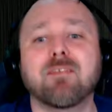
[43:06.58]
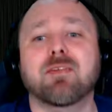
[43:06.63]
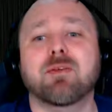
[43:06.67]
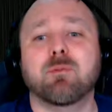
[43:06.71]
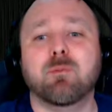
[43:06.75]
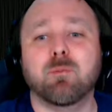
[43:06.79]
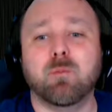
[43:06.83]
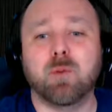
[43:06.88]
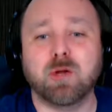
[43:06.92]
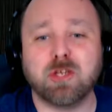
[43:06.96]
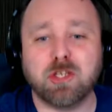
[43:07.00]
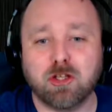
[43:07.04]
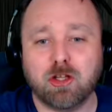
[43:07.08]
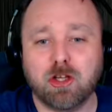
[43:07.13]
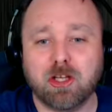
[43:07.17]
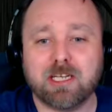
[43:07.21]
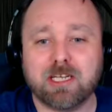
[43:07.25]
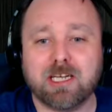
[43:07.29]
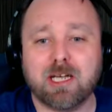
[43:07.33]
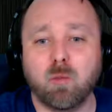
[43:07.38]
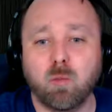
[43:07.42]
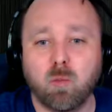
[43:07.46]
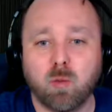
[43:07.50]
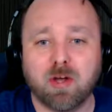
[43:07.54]
when you
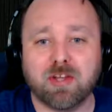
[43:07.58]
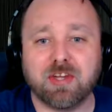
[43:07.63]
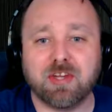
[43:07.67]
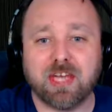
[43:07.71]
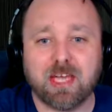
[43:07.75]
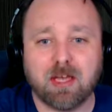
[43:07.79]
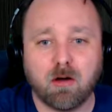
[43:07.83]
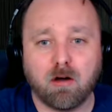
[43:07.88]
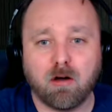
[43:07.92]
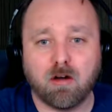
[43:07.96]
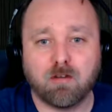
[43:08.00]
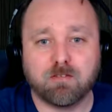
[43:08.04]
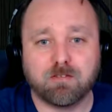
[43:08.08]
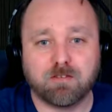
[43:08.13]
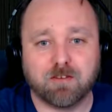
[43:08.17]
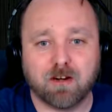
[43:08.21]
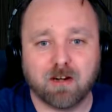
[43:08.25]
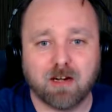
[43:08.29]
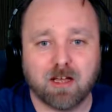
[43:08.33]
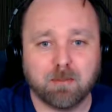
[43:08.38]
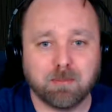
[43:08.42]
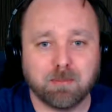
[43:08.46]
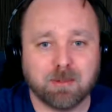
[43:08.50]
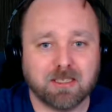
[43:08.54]
look at what they offer,
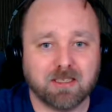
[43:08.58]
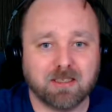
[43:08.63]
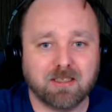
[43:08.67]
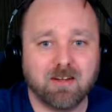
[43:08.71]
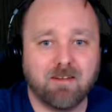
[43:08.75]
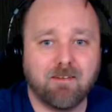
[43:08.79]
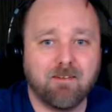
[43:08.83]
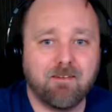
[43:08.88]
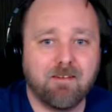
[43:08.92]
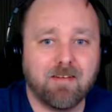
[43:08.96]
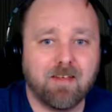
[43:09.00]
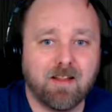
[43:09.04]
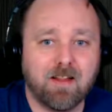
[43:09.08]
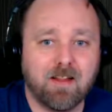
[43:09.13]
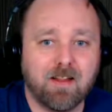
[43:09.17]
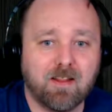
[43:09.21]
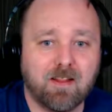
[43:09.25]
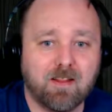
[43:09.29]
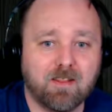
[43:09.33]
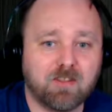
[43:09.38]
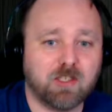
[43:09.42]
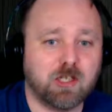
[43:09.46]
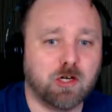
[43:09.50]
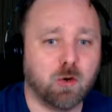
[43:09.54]
I mean,
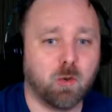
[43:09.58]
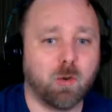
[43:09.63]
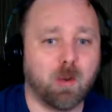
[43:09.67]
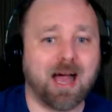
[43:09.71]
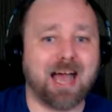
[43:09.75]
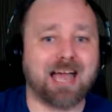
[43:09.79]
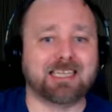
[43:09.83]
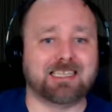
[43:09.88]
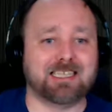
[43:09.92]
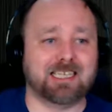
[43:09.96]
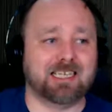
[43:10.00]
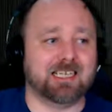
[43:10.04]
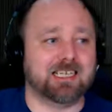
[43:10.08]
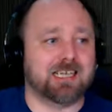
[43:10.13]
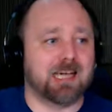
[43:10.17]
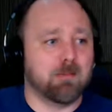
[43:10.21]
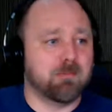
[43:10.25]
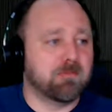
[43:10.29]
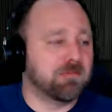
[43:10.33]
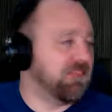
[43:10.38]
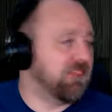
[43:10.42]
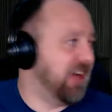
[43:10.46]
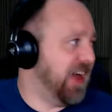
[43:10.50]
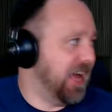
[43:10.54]
I think
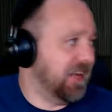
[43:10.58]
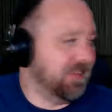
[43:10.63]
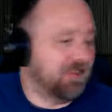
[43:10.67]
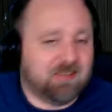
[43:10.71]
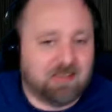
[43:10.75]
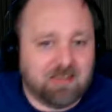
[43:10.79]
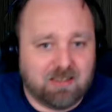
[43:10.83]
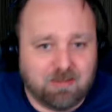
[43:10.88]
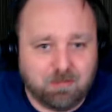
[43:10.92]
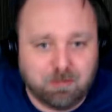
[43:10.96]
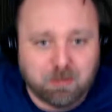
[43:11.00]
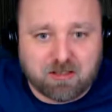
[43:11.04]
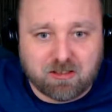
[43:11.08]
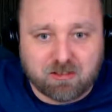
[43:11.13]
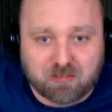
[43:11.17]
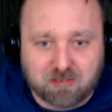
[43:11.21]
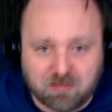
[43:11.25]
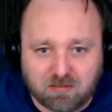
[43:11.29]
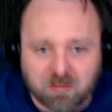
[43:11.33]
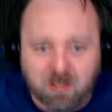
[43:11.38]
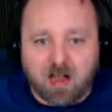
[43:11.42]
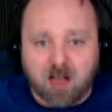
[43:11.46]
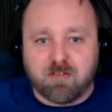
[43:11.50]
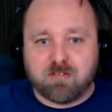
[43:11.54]
I'm fancy because
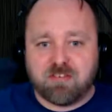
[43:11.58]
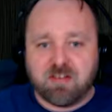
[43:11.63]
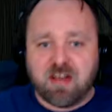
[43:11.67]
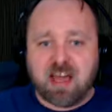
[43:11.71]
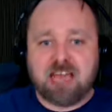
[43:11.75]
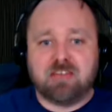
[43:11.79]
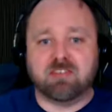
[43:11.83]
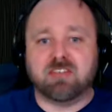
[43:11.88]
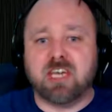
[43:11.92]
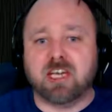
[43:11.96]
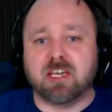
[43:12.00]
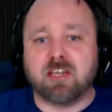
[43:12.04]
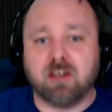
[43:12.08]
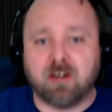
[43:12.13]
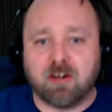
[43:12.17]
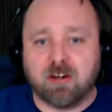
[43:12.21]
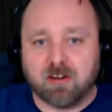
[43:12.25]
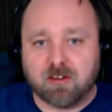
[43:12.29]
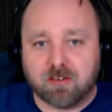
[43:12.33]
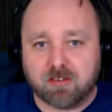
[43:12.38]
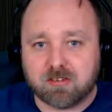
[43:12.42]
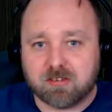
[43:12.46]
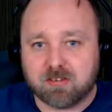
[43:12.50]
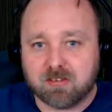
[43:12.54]
I've got a 5
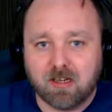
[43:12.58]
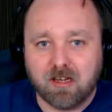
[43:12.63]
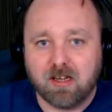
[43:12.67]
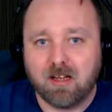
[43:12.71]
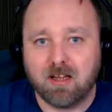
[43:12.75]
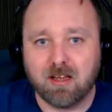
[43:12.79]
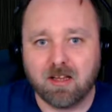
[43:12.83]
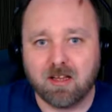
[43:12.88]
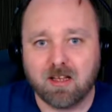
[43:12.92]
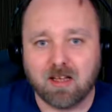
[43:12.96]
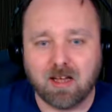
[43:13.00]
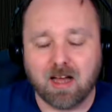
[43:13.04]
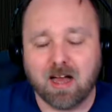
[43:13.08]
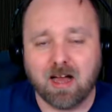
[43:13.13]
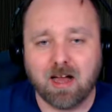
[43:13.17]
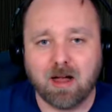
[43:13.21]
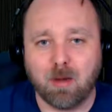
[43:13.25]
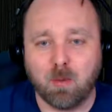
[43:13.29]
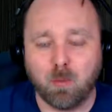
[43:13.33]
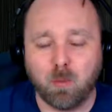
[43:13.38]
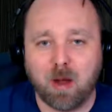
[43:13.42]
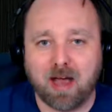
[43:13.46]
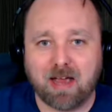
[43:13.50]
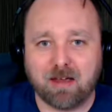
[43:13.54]
gigahertz
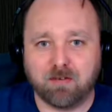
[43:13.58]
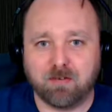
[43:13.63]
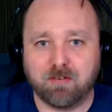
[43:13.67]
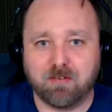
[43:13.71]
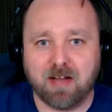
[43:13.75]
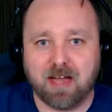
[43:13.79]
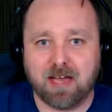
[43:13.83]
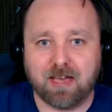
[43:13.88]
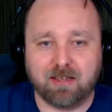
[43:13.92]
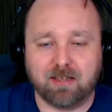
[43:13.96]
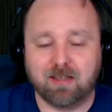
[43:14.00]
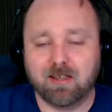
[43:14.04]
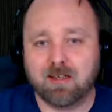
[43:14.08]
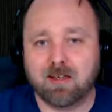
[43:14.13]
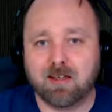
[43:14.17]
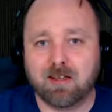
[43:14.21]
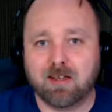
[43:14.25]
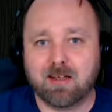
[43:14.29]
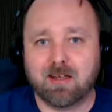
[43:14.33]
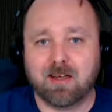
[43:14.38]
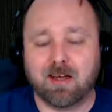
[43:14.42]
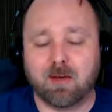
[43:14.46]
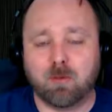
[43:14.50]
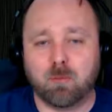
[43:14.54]
Wi-Fi
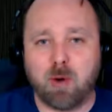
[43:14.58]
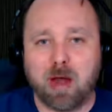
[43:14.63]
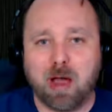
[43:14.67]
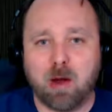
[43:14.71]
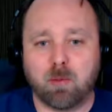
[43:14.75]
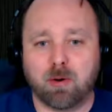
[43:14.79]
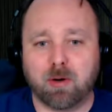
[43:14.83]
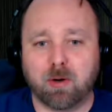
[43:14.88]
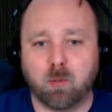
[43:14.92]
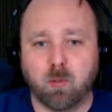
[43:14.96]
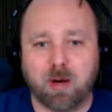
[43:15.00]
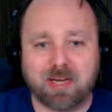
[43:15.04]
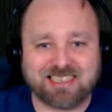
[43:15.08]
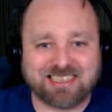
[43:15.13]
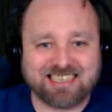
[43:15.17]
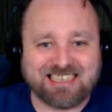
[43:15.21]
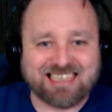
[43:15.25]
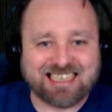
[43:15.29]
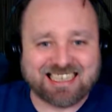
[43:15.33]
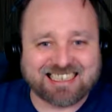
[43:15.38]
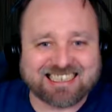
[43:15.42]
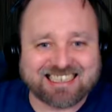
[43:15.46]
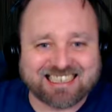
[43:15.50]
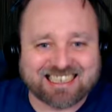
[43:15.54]
router, whereas
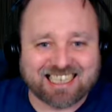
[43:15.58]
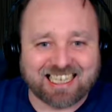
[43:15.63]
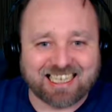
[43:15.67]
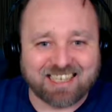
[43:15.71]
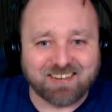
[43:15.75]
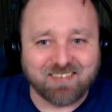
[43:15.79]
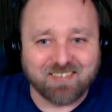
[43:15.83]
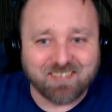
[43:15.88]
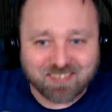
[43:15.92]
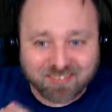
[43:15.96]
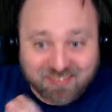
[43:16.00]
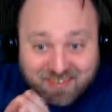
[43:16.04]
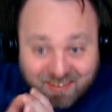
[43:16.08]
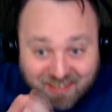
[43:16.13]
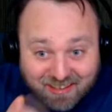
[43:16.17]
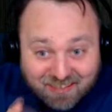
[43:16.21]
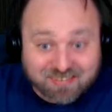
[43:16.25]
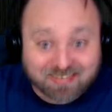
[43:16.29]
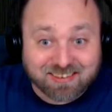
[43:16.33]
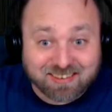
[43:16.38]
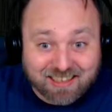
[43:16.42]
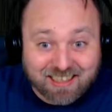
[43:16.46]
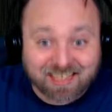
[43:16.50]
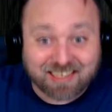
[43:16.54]
this
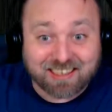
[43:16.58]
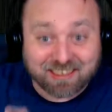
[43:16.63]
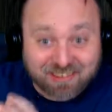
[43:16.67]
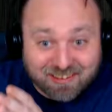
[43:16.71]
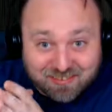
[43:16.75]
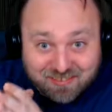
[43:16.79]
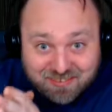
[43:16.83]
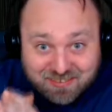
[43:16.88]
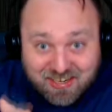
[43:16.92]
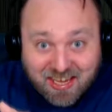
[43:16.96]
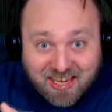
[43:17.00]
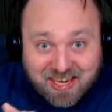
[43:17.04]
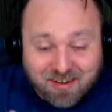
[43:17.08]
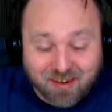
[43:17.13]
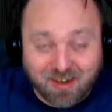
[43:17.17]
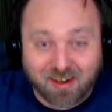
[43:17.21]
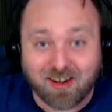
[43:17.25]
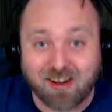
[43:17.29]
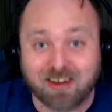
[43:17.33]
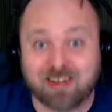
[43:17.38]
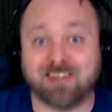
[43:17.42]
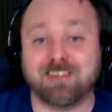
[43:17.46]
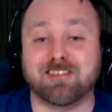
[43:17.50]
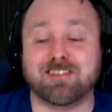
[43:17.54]

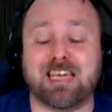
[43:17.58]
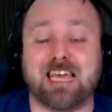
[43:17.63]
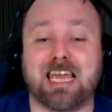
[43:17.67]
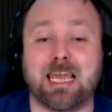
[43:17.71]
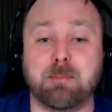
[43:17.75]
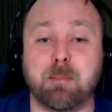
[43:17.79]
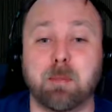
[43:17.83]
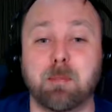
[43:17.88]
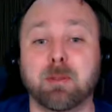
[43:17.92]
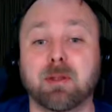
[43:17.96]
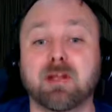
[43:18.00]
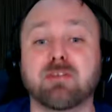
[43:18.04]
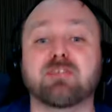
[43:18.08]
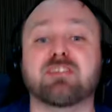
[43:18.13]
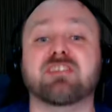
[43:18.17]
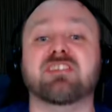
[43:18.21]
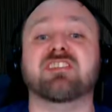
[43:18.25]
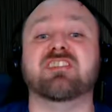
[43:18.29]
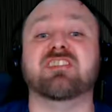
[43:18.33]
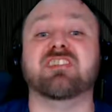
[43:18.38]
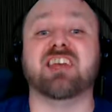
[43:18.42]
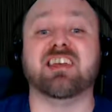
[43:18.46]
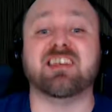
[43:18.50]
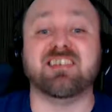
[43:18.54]
Nighthawk is capable of
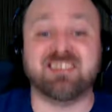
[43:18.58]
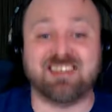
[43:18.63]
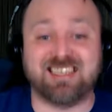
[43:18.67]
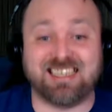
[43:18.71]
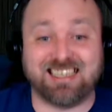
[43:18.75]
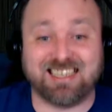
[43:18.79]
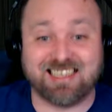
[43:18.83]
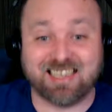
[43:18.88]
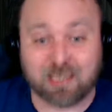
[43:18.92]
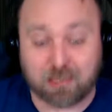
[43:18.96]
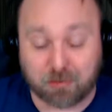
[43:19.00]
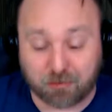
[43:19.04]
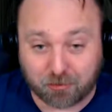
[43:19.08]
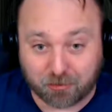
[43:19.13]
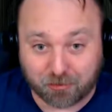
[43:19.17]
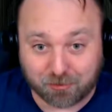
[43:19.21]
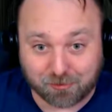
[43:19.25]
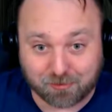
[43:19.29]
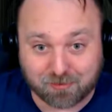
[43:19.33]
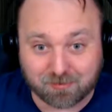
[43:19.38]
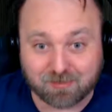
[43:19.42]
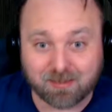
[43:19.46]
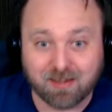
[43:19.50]
60 gigahertz.